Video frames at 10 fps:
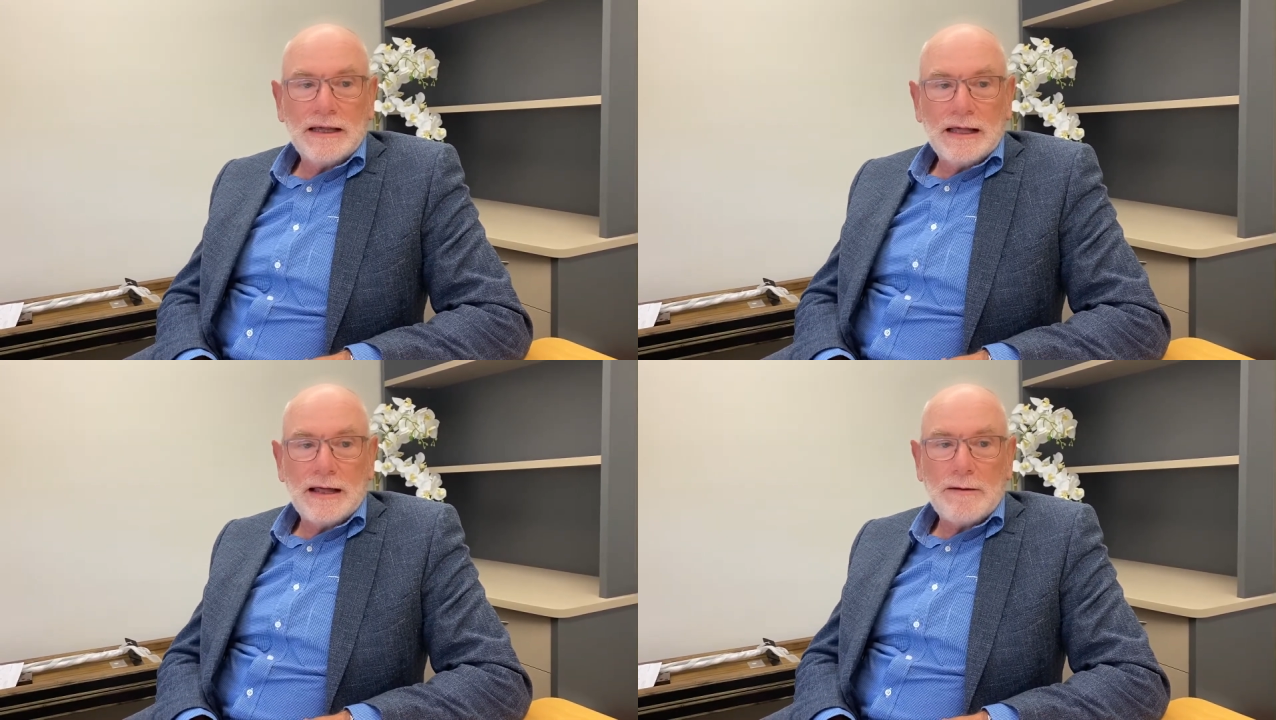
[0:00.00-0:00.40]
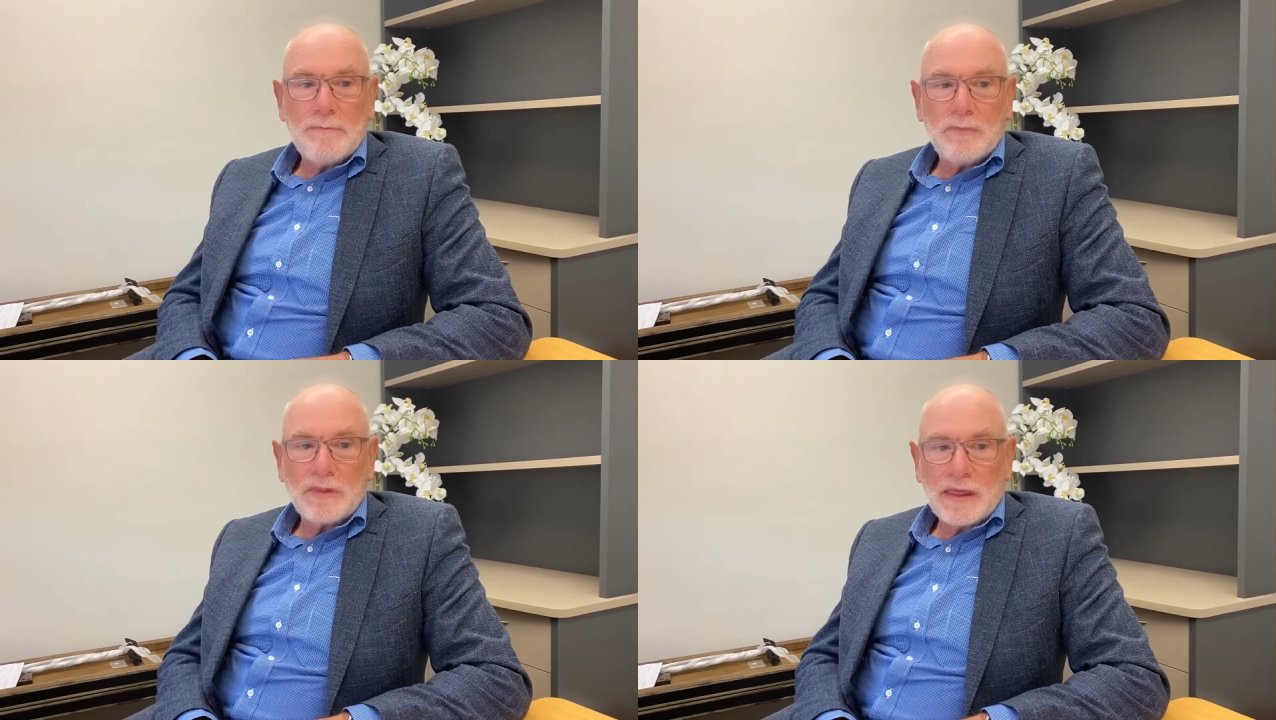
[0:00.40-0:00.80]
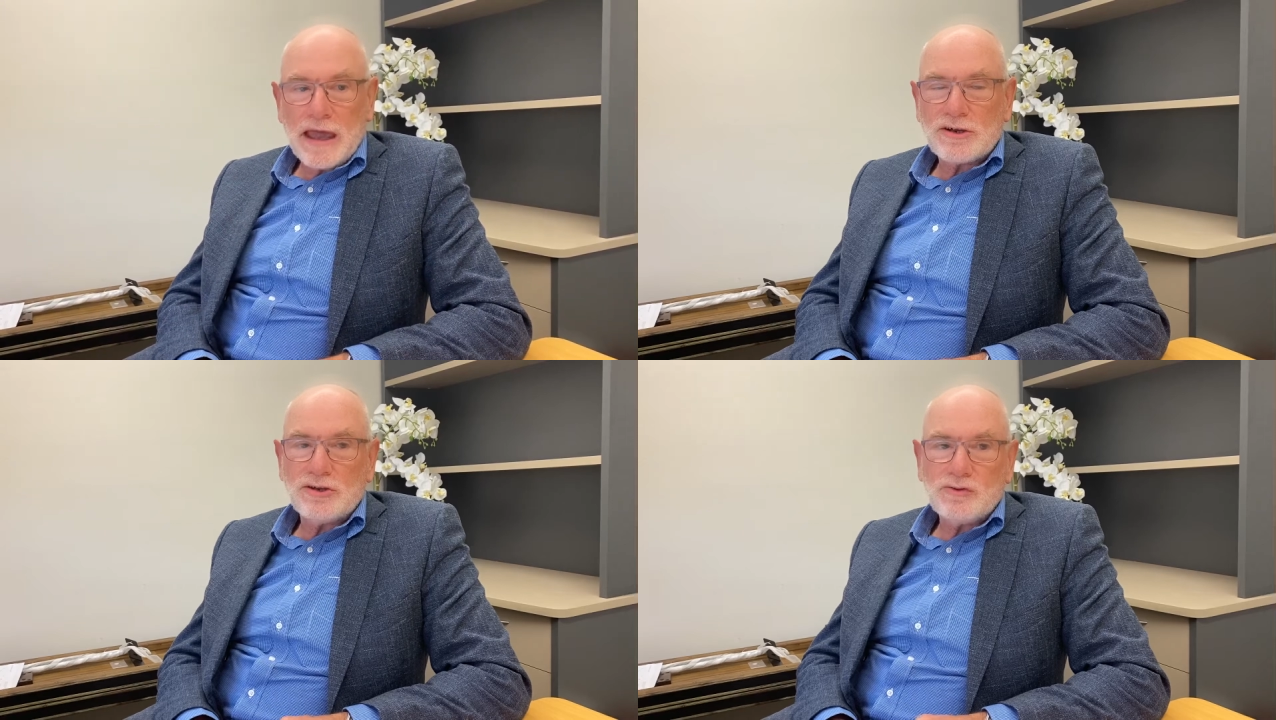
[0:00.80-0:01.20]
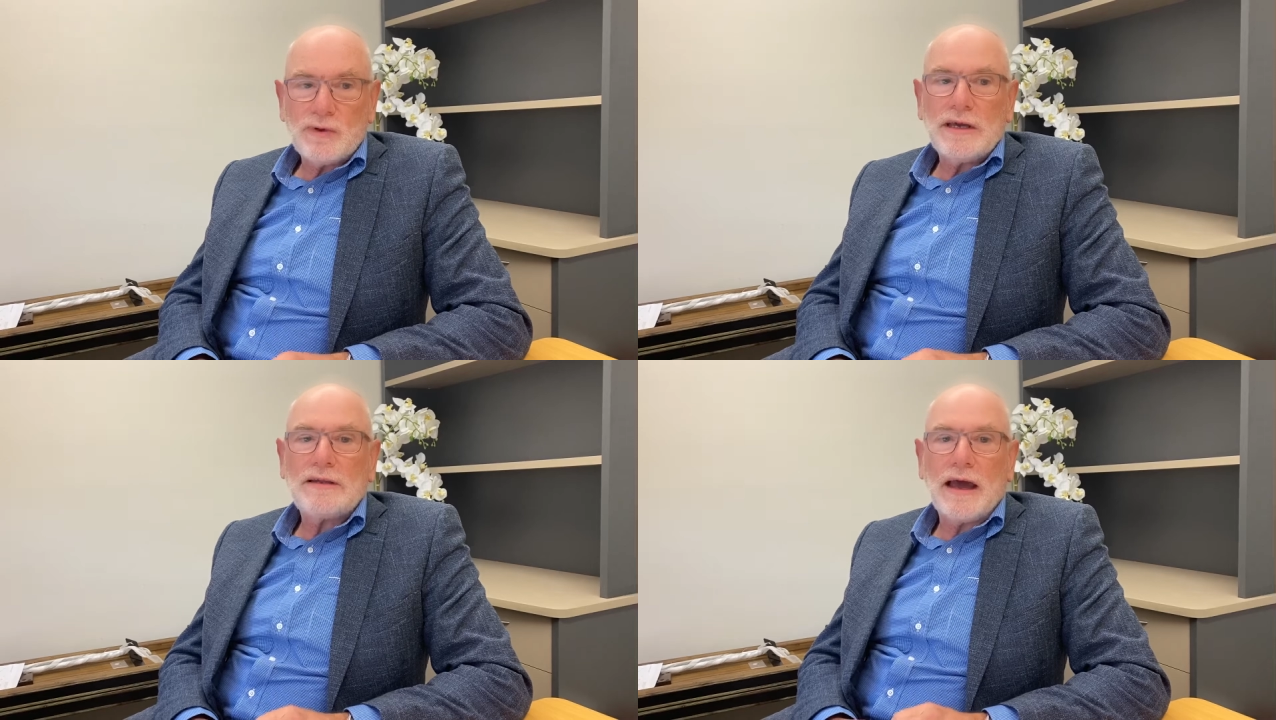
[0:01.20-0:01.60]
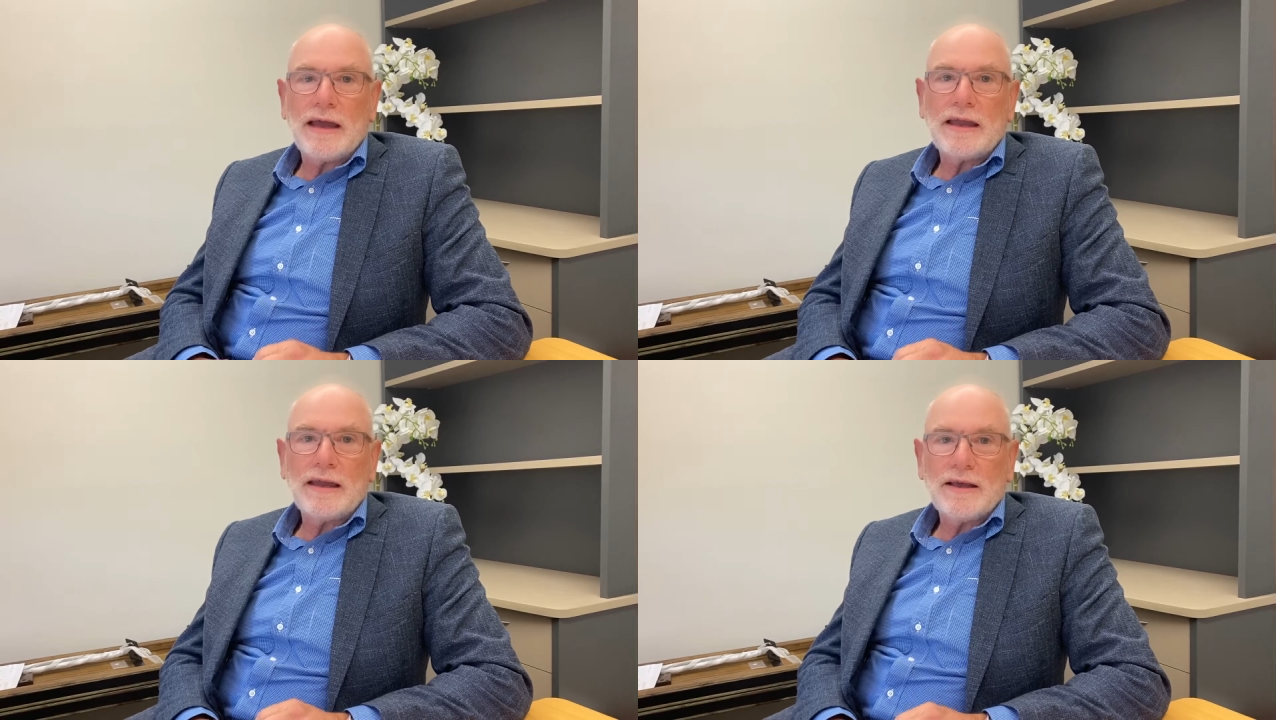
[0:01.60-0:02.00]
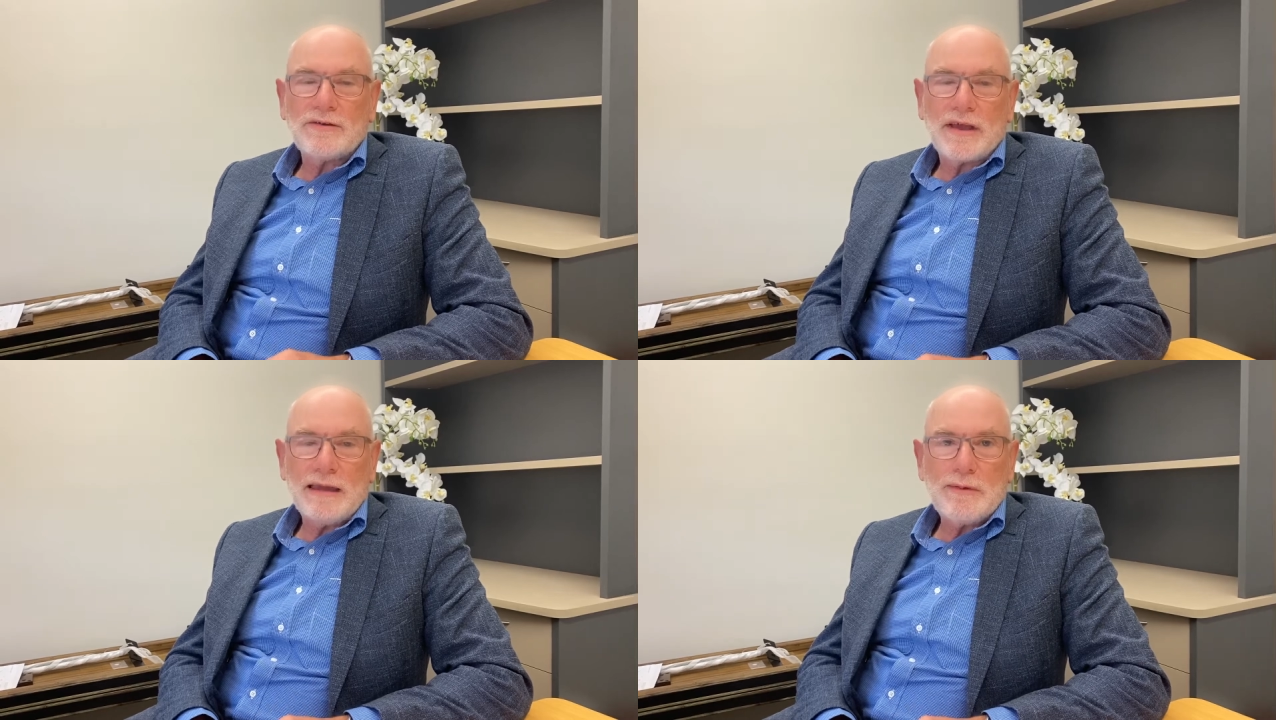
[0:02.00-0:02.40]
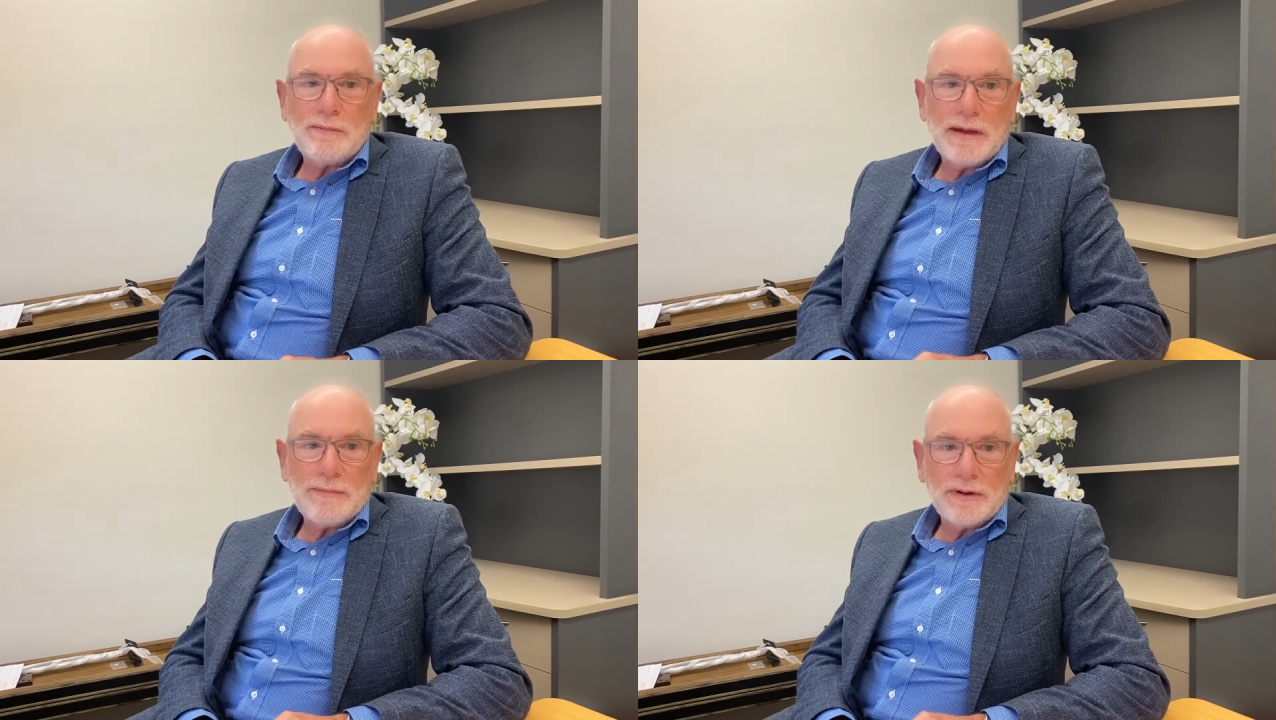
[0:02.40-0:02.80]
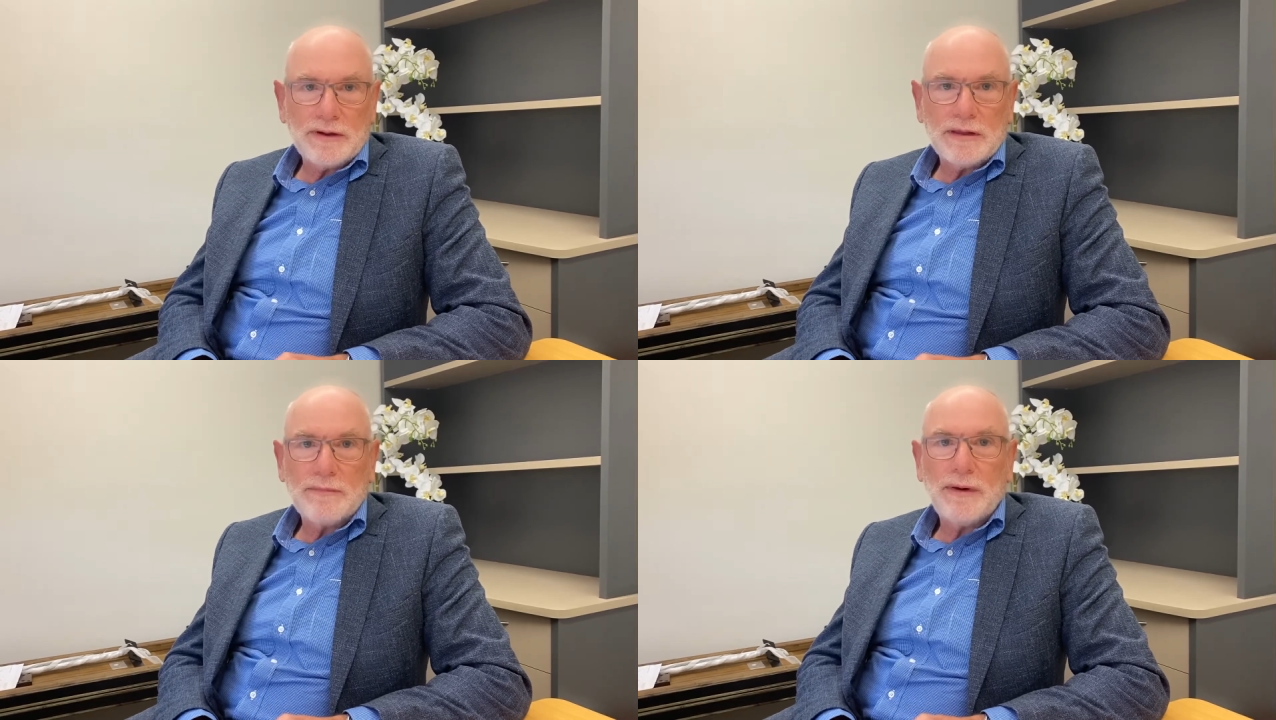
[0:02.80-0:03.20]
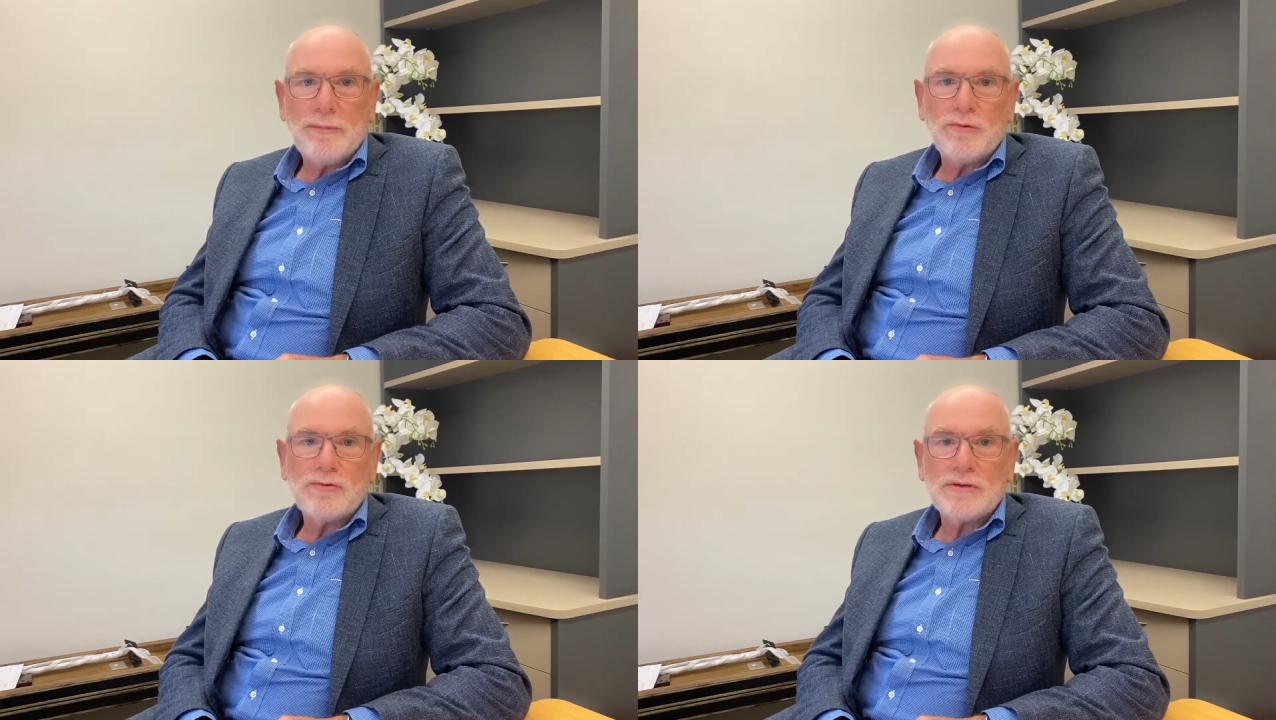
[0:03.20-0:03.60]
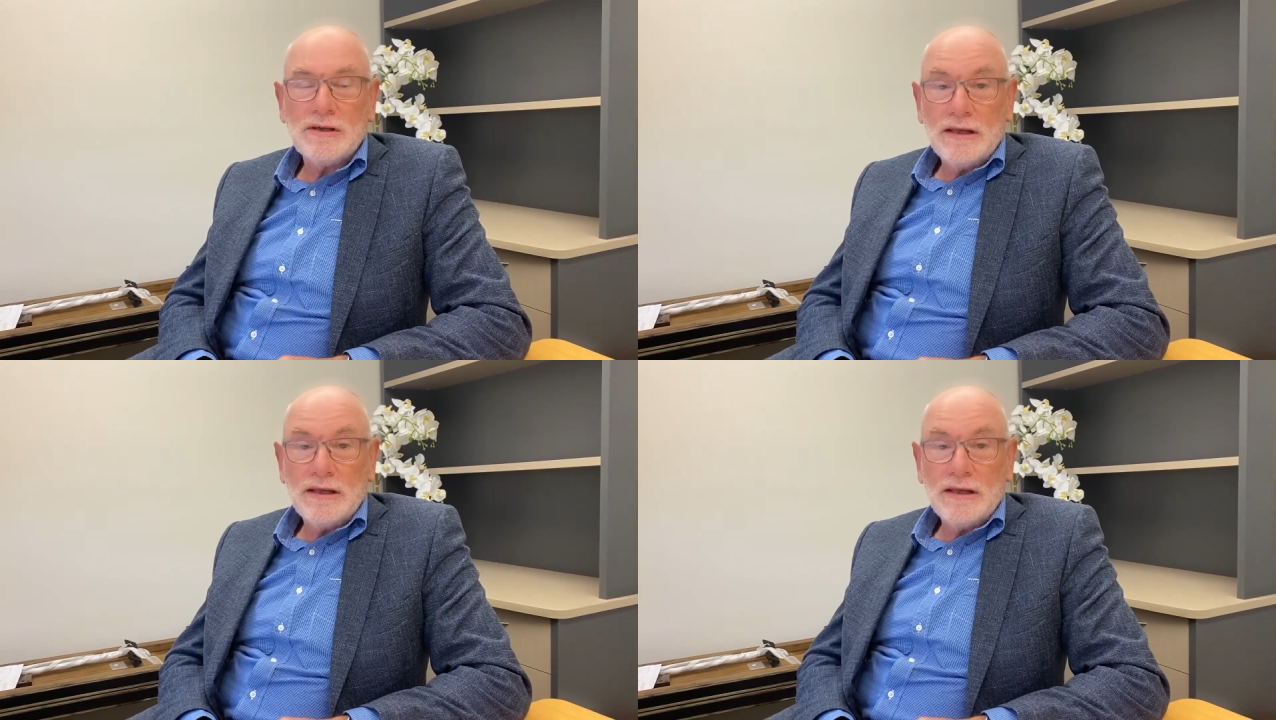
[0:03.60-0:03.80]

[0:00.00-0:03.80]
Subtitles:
The actions we're taking is keeping people in their bubbles.